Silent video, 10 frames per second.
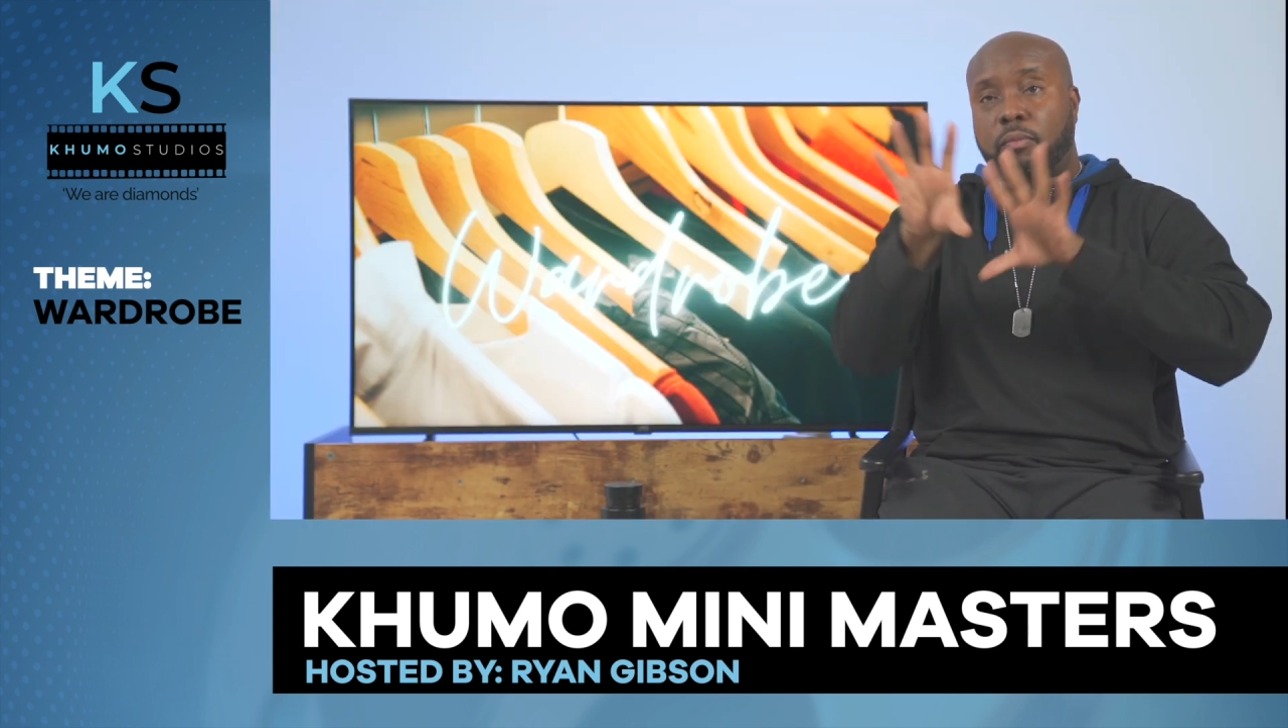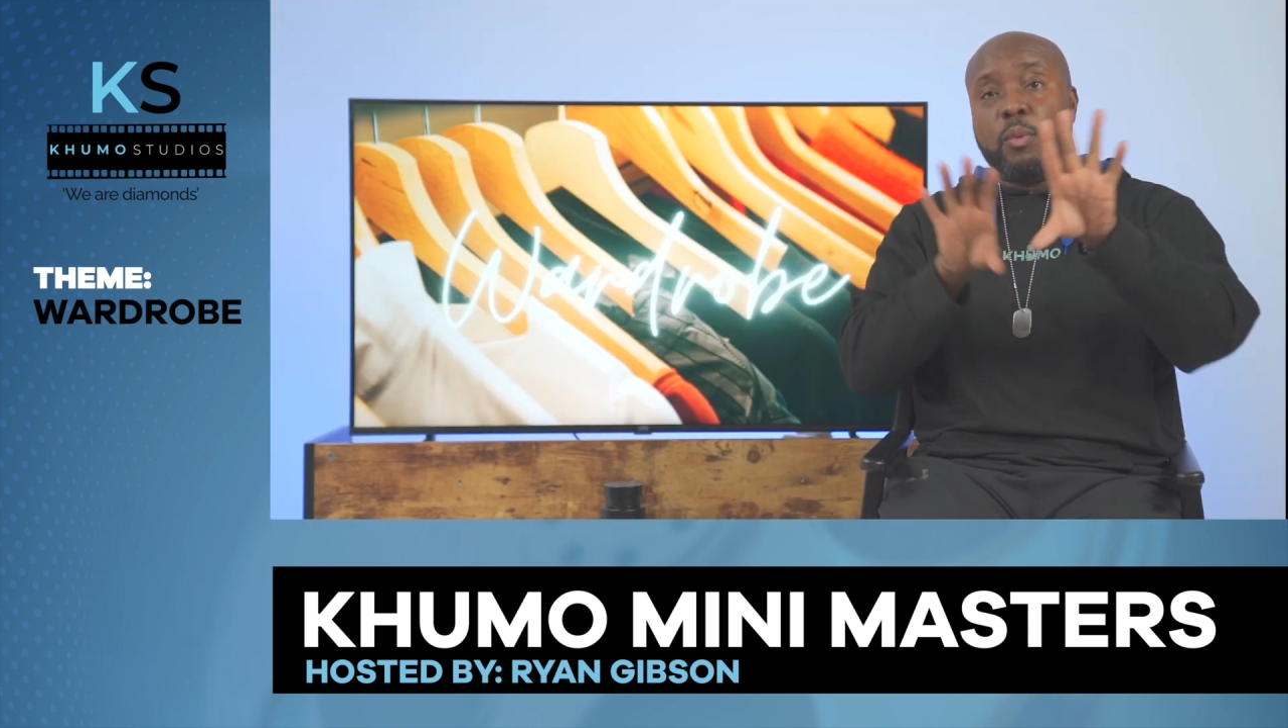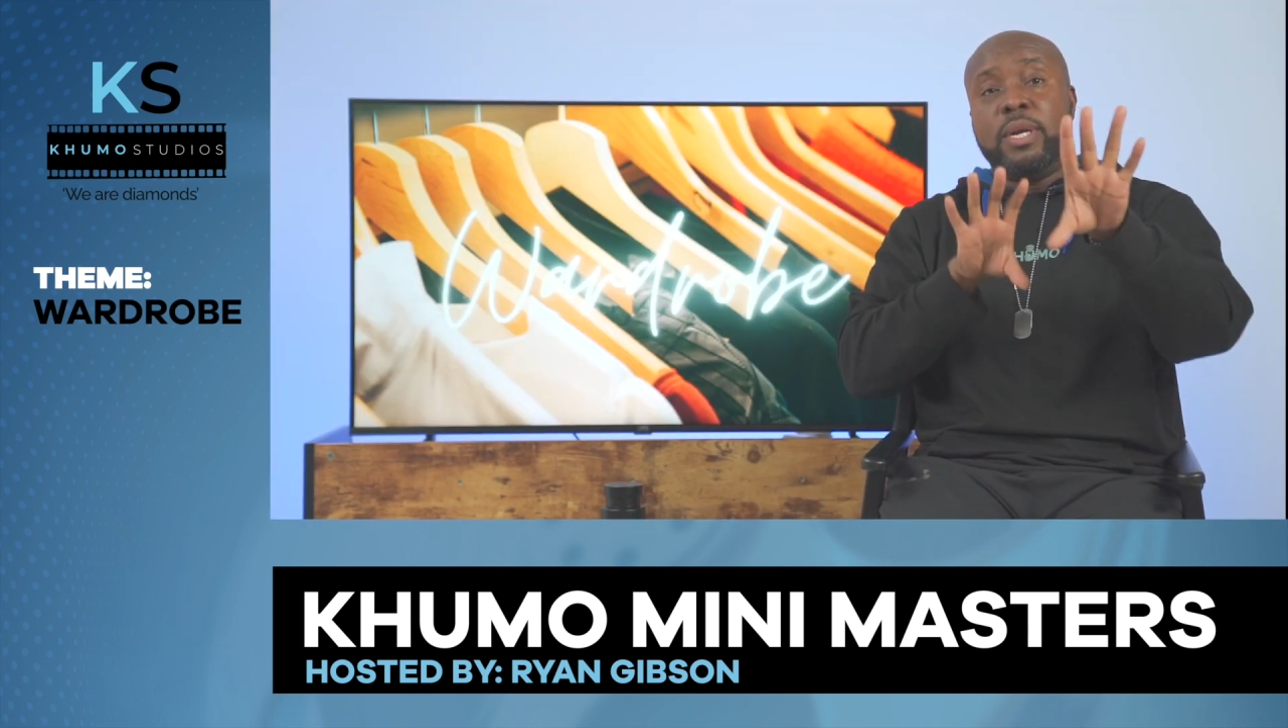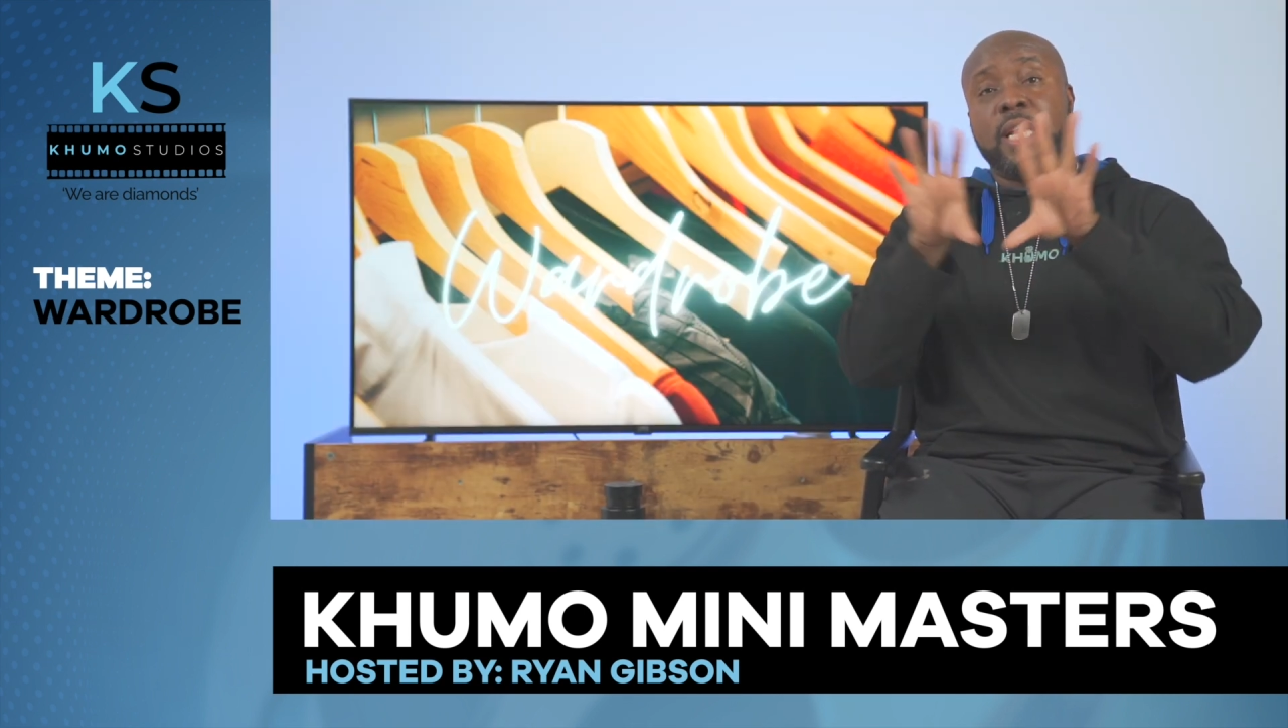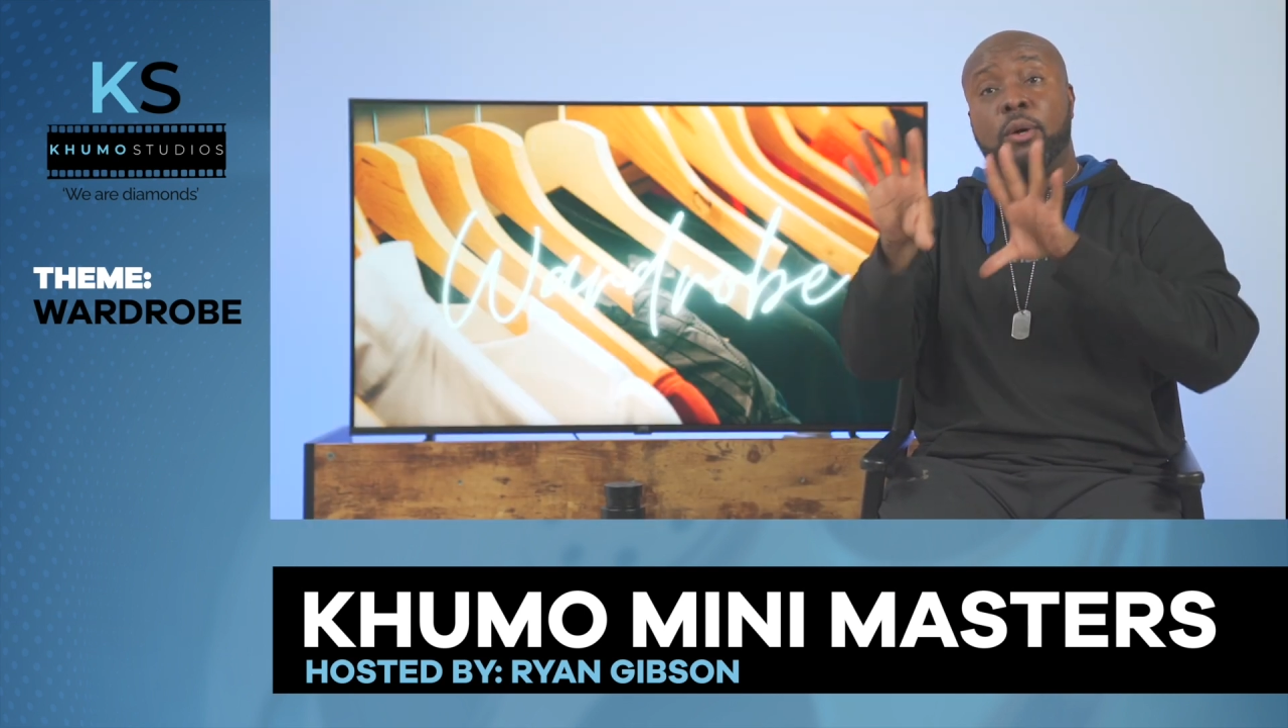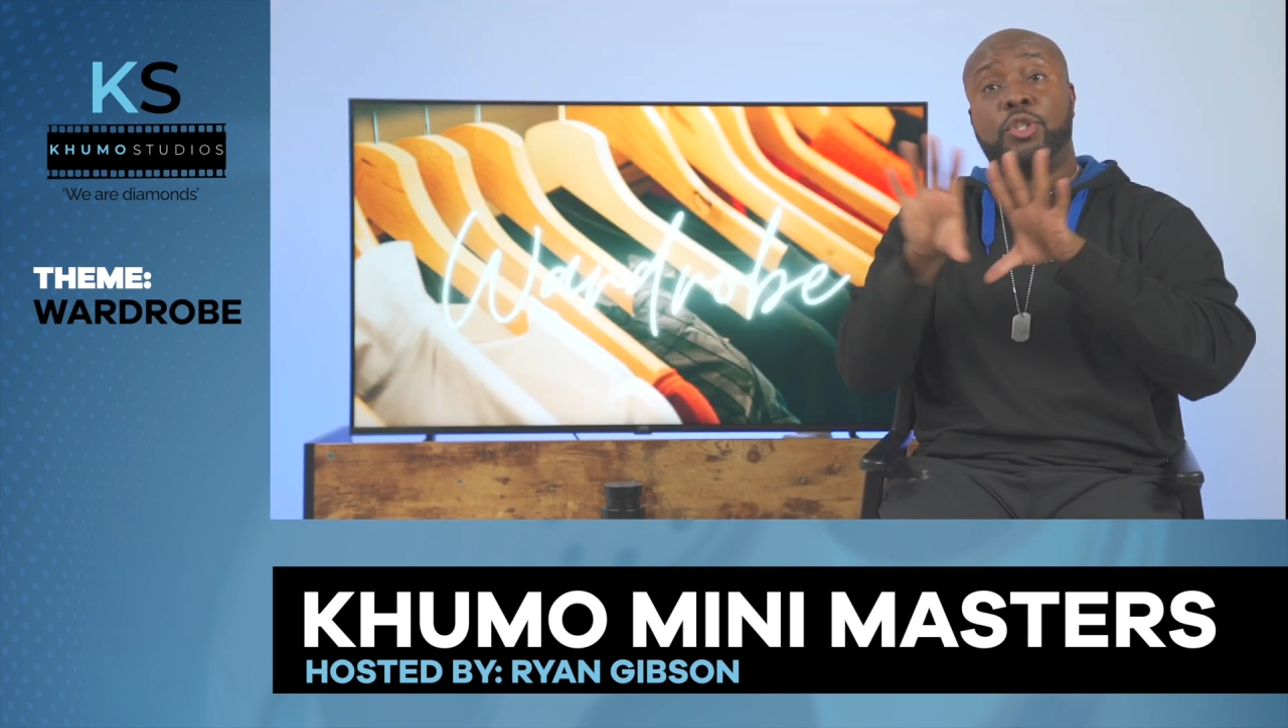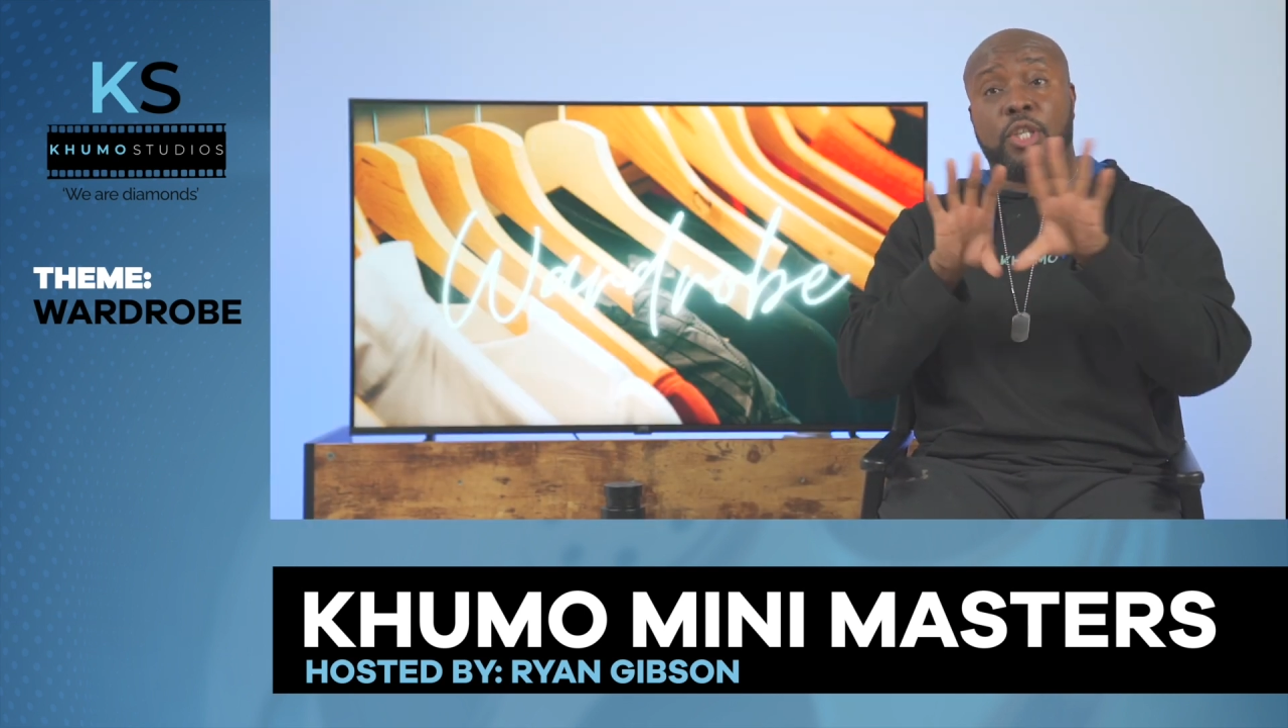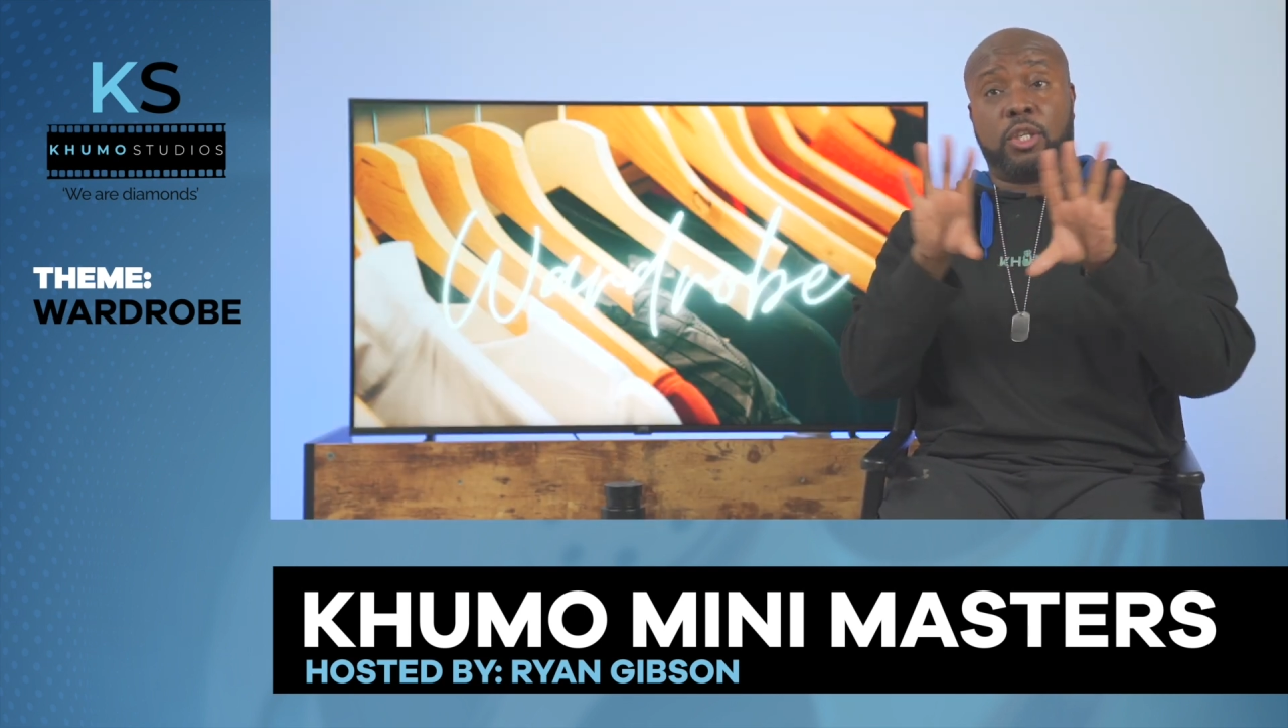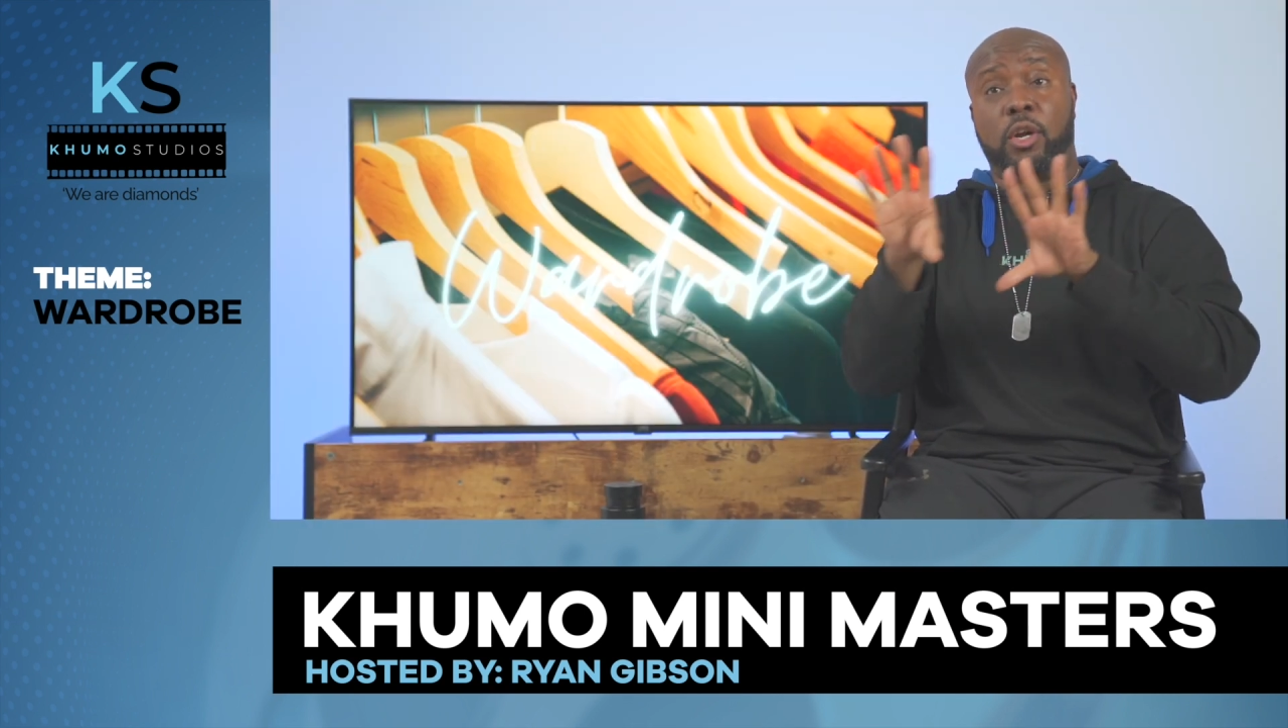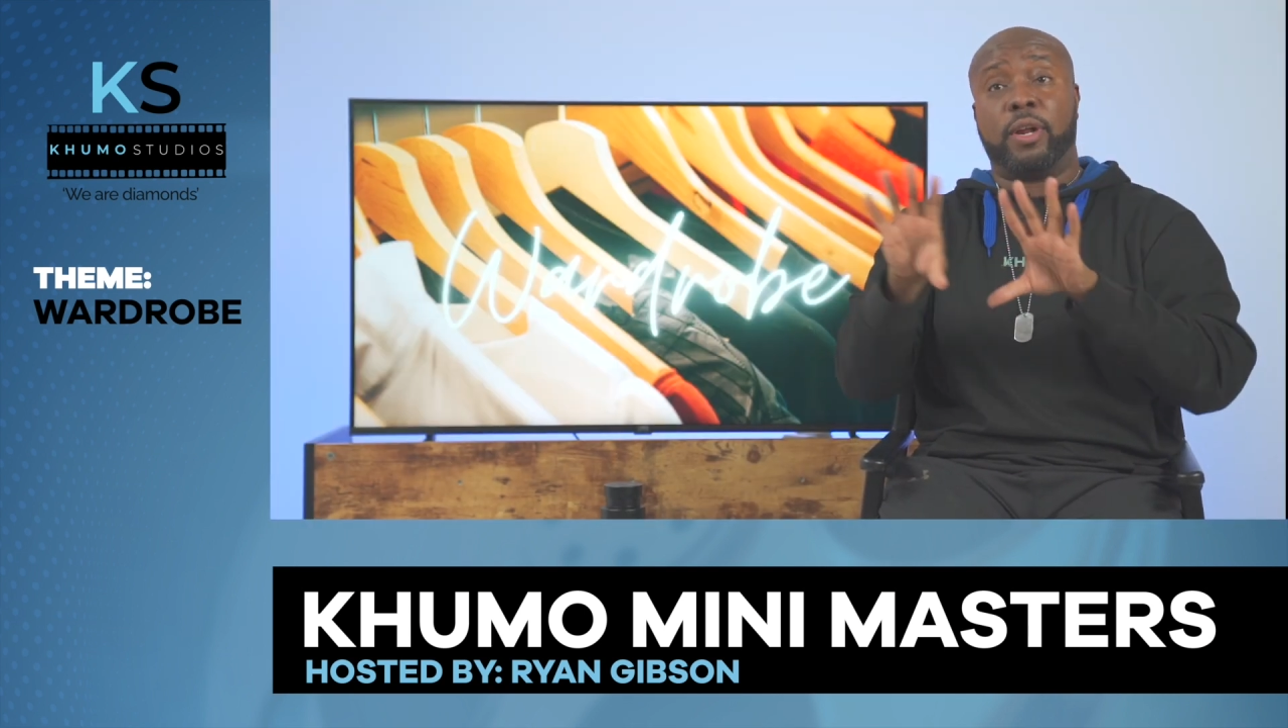When Neo's
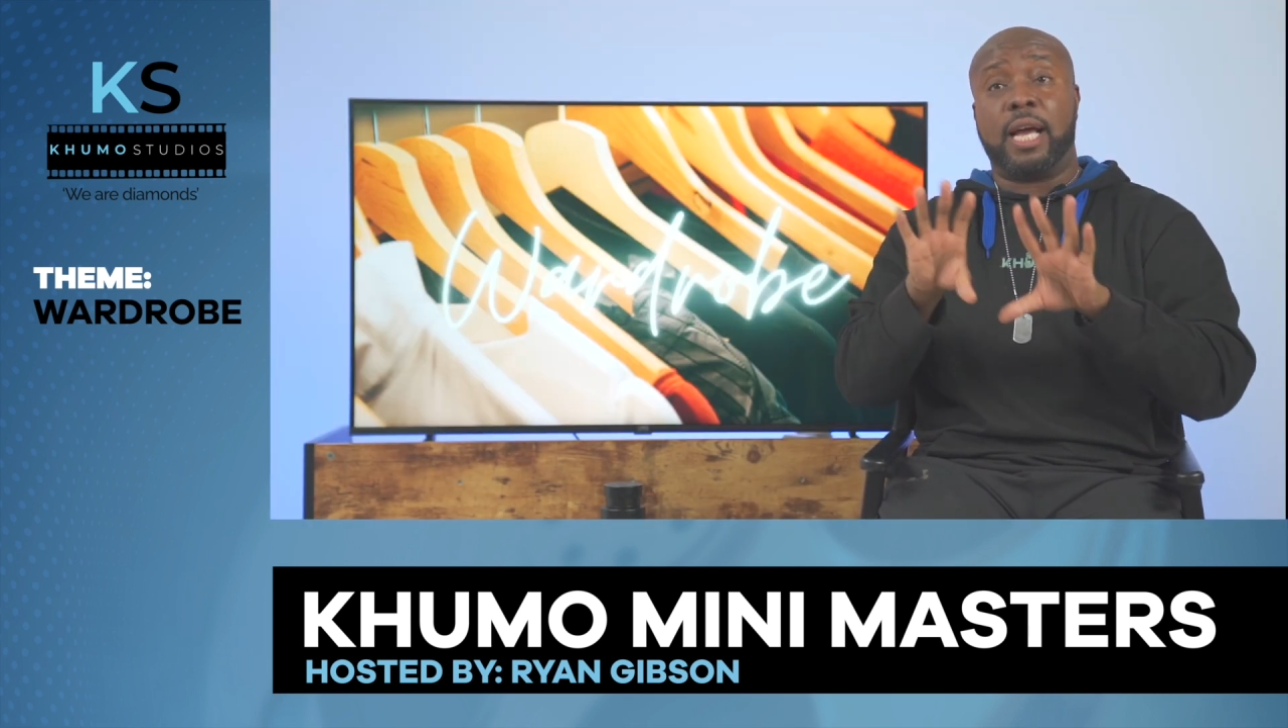just learning